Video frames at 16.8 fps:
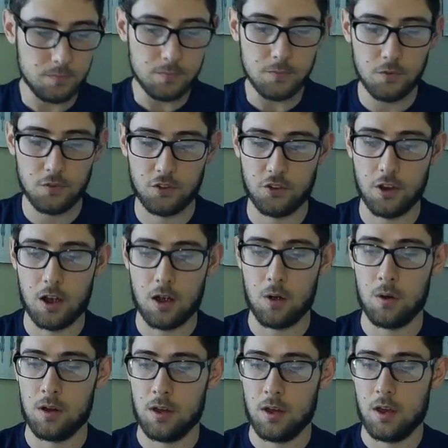
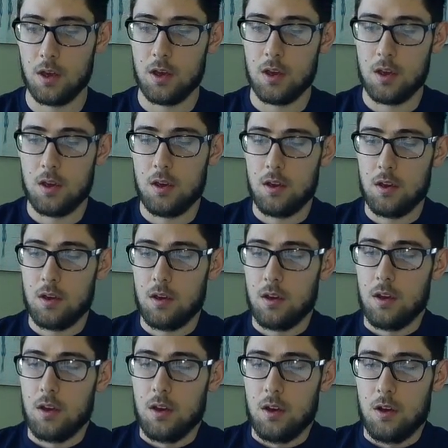So
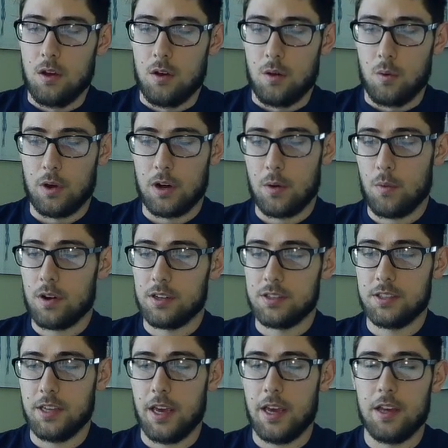what I want to
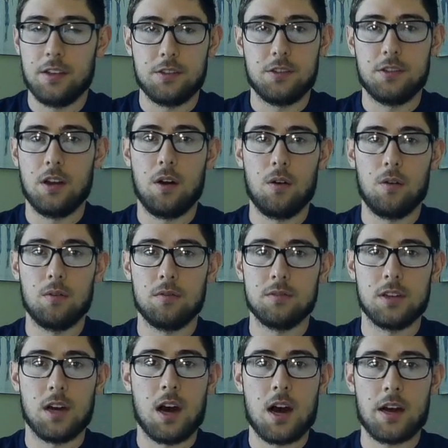say is, don't
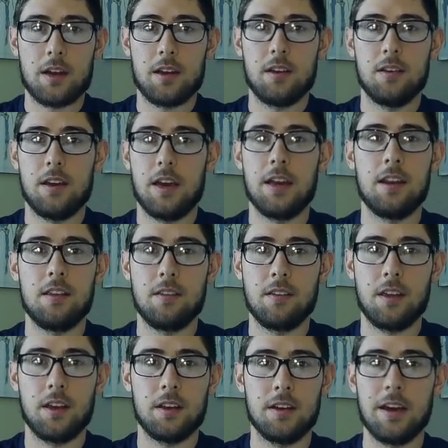knock
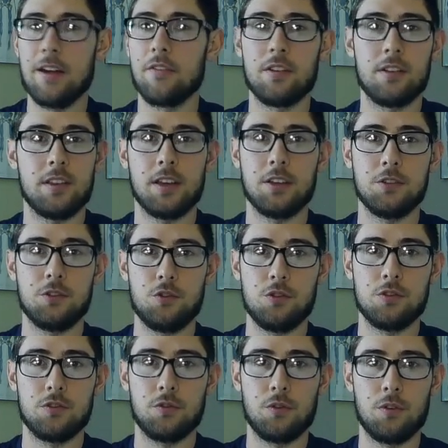anything. Everything is
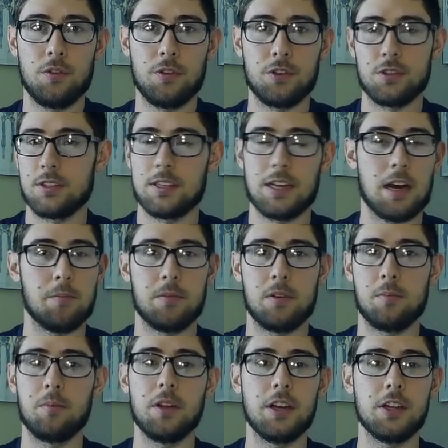useful. There's a time and a
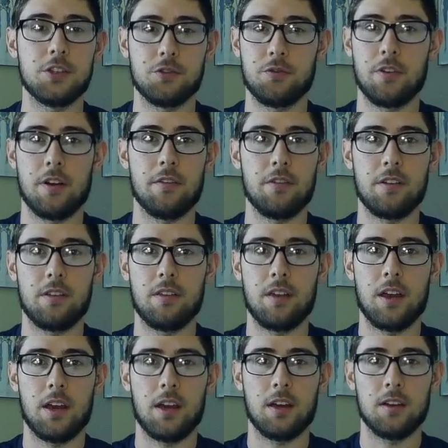place for
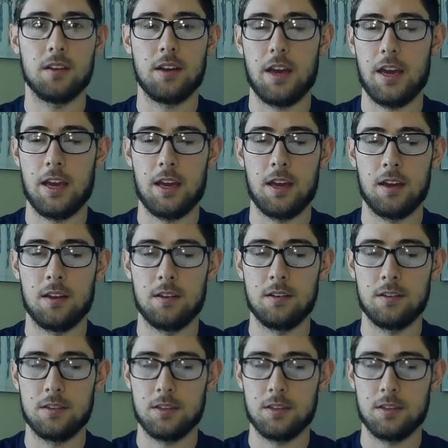everything, and